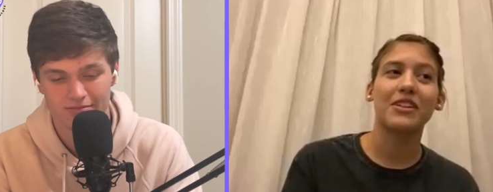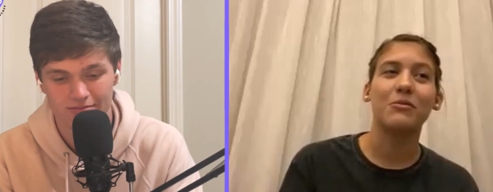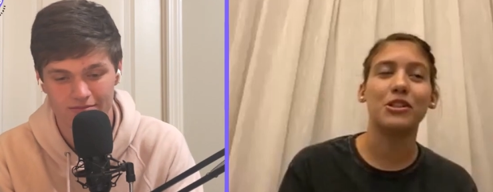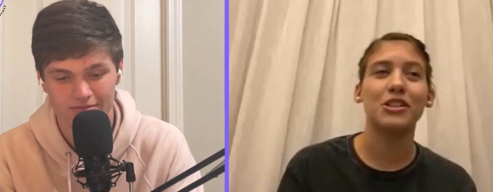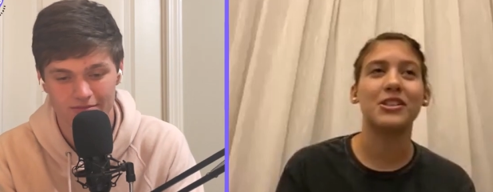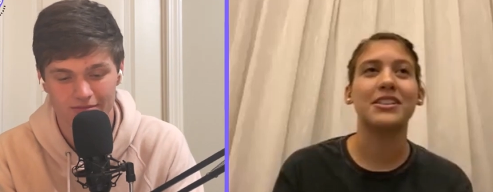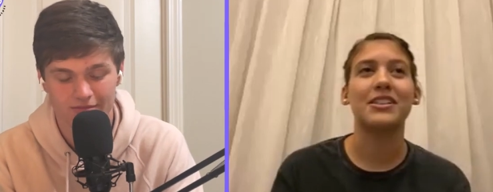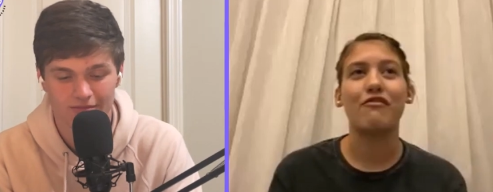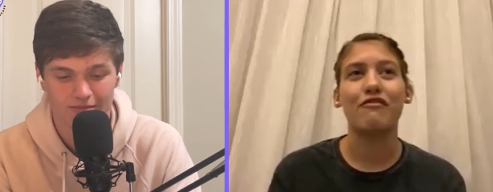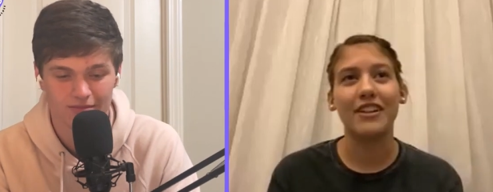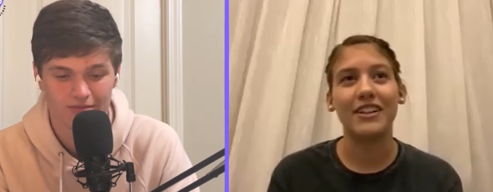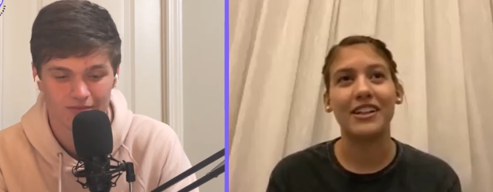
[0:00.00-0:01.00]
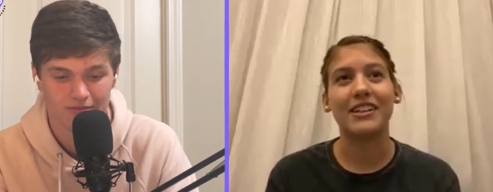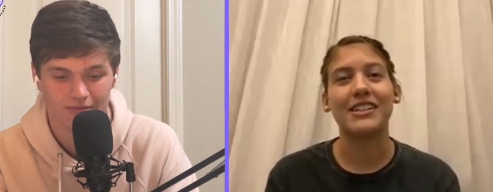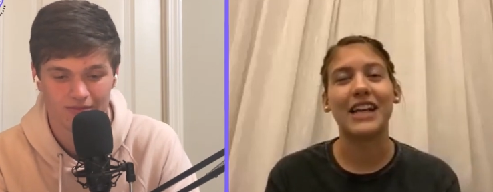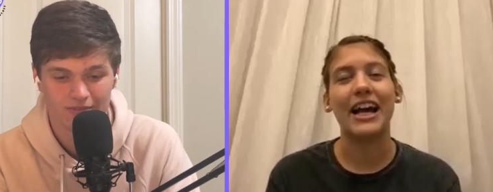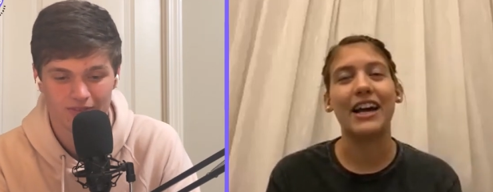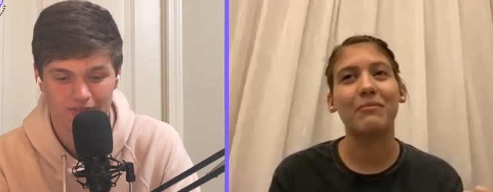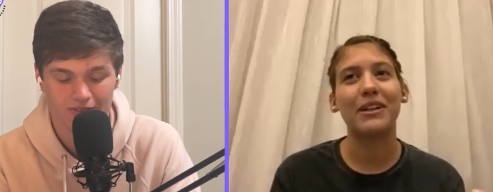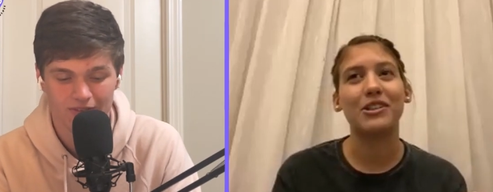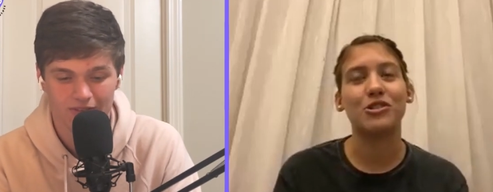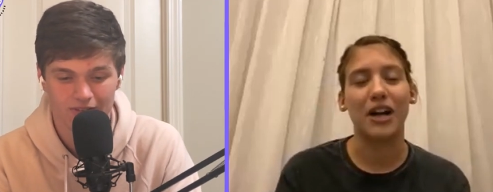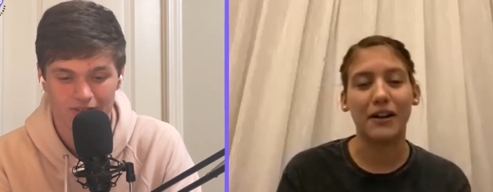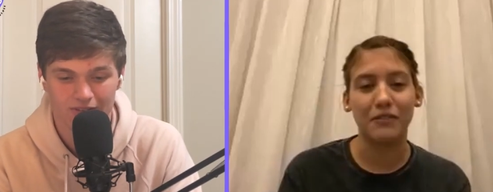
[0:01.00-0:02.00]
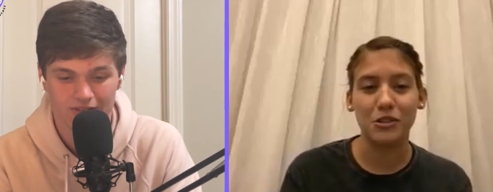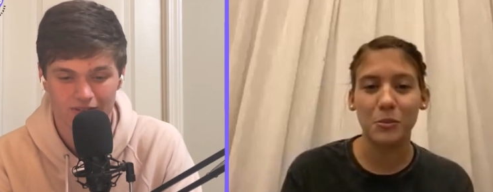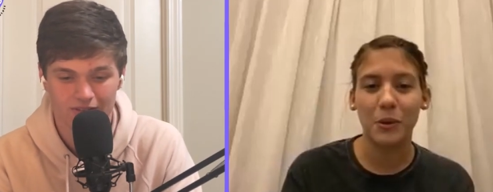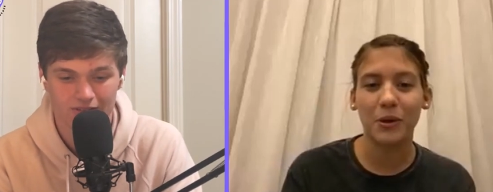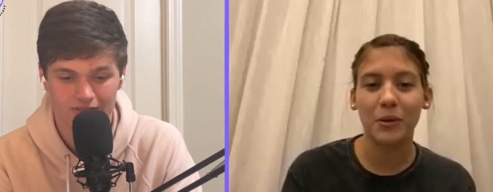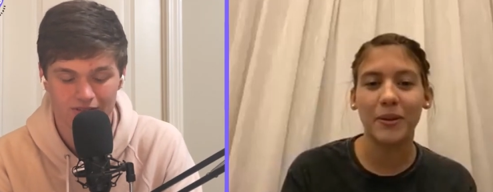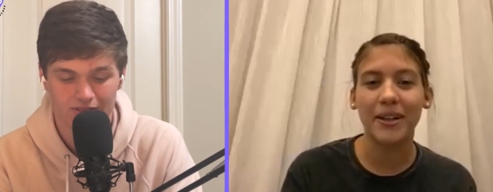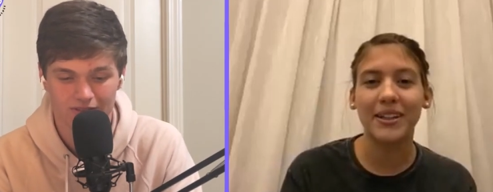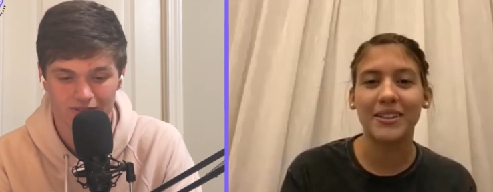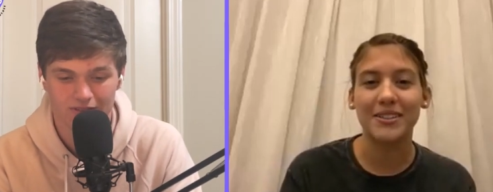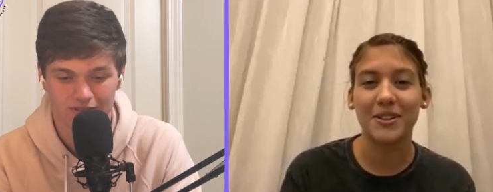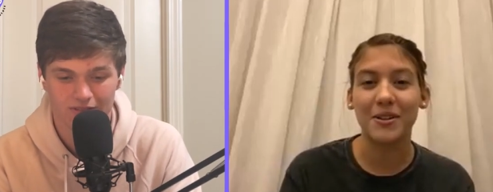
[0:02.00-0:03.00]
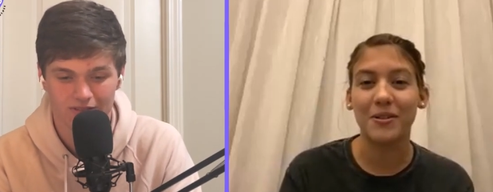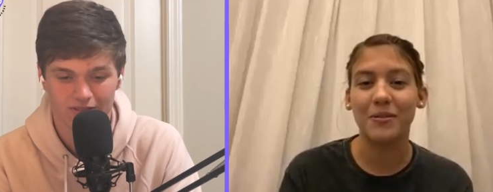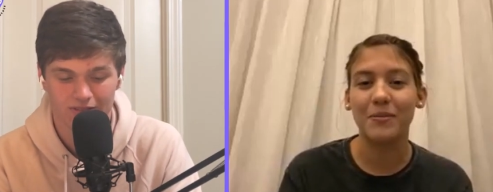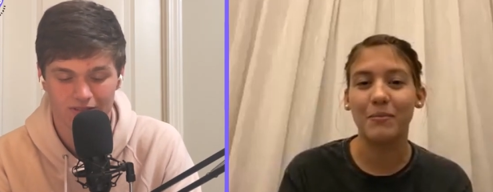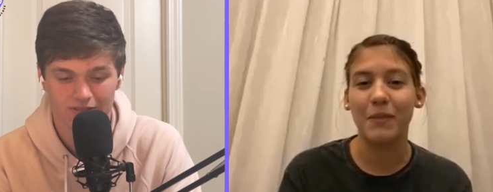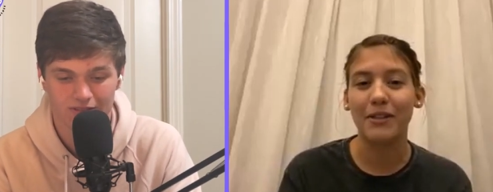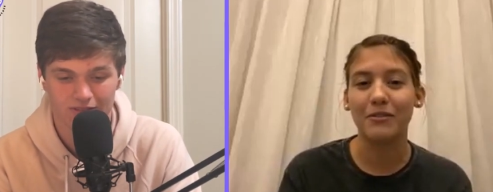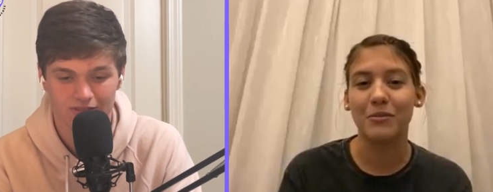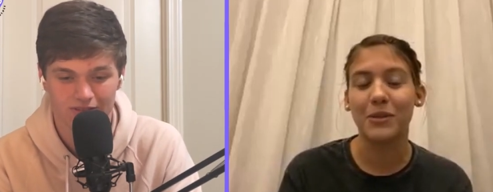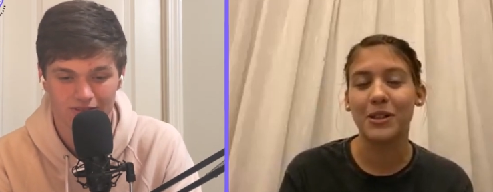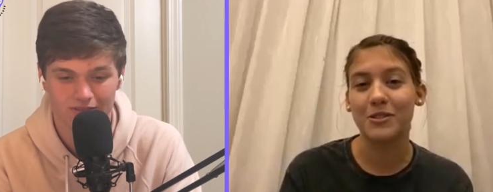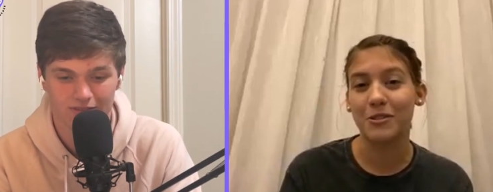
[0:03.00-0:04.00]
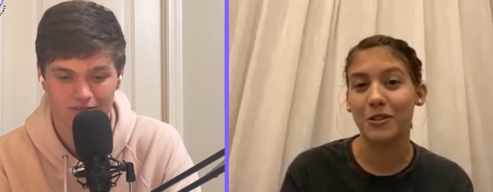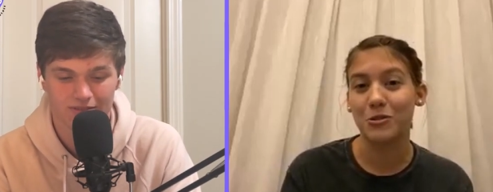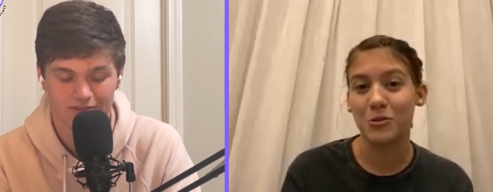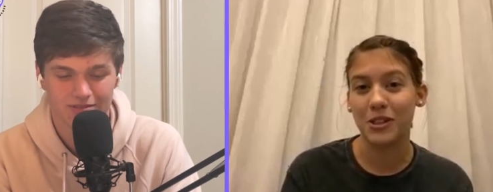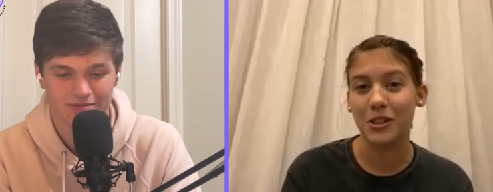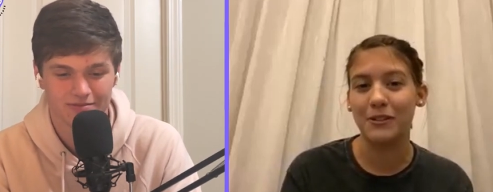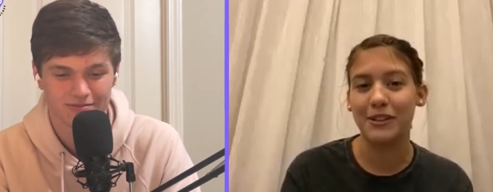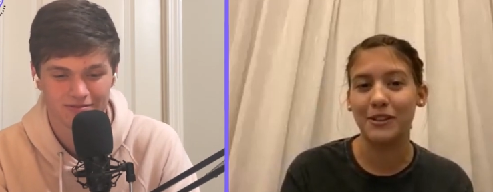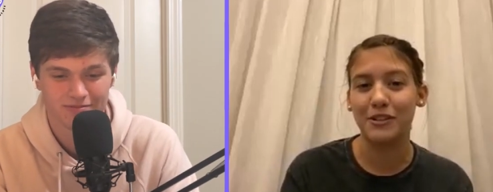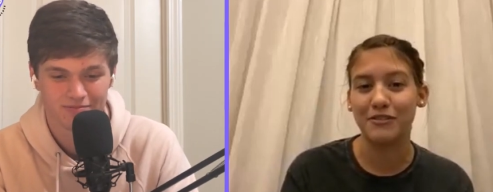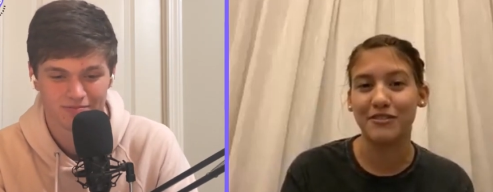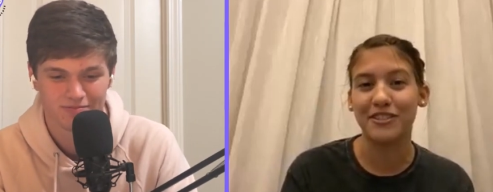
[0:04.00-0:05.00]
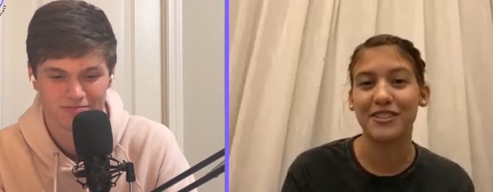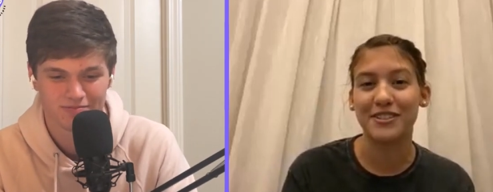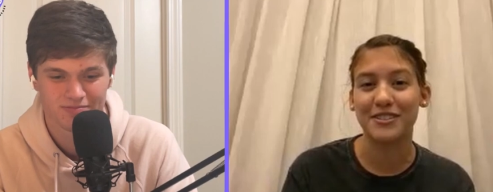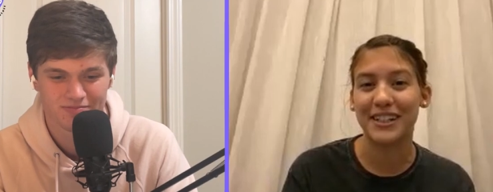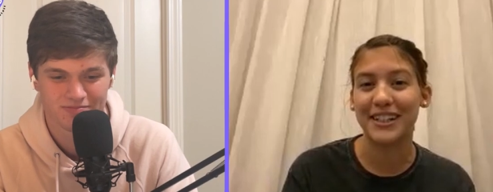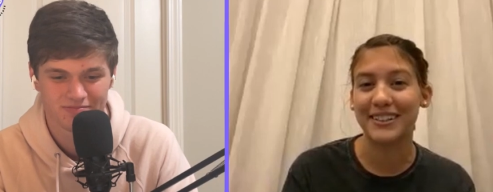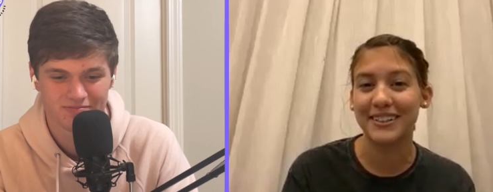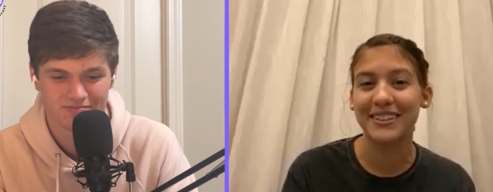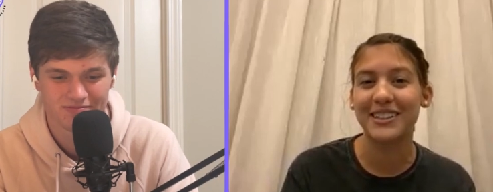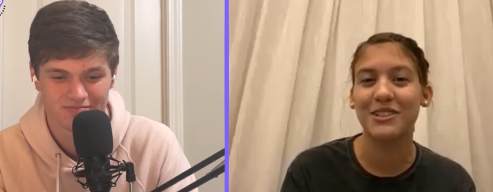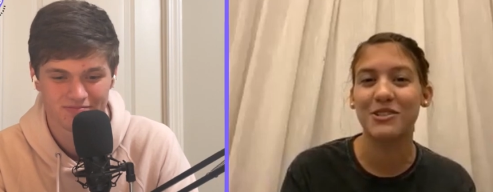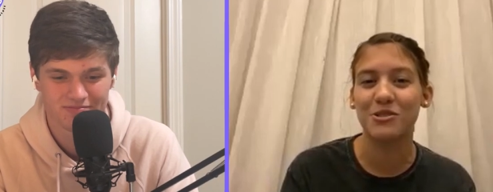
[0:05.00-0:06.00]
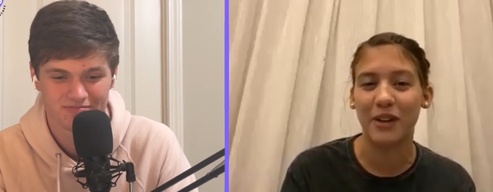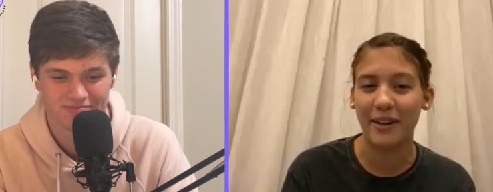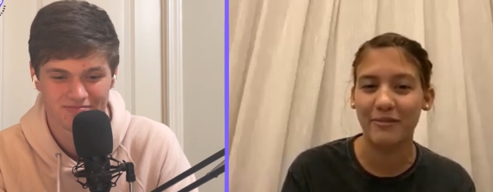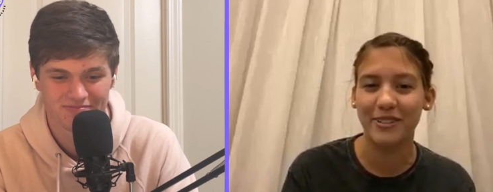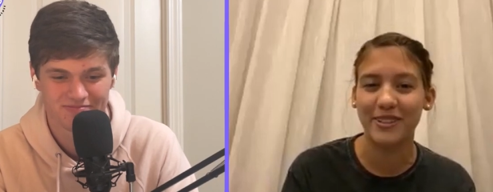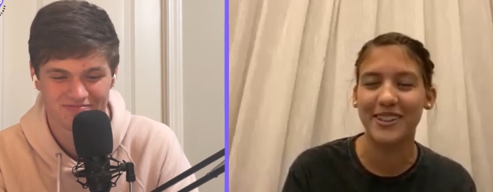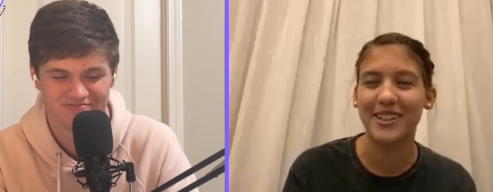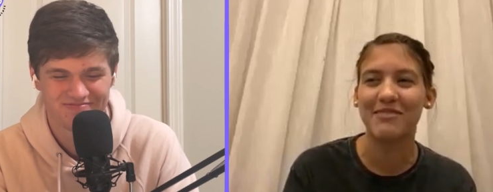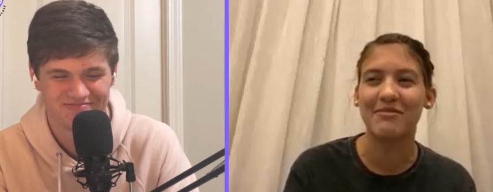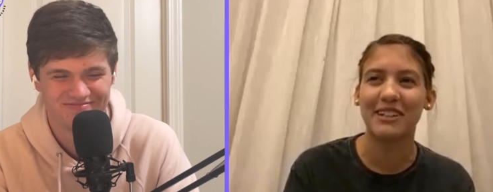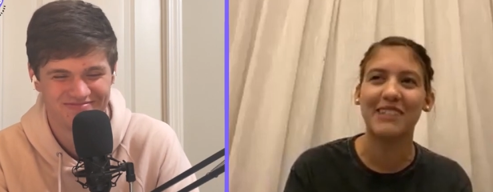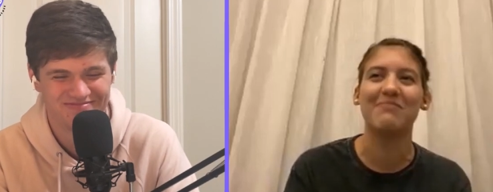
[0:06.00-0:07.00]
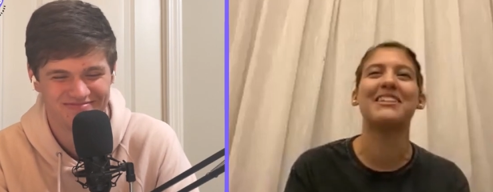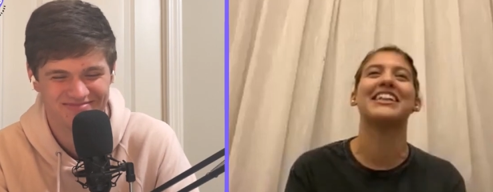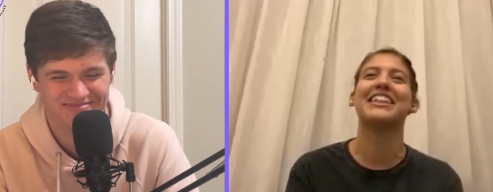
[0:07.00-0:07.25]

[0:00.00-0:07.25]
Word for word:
Speaker 1: which is funny because I have my driver's permit. And so my roommates are all 21 and over. And so technically I can drive with them. And I'm like,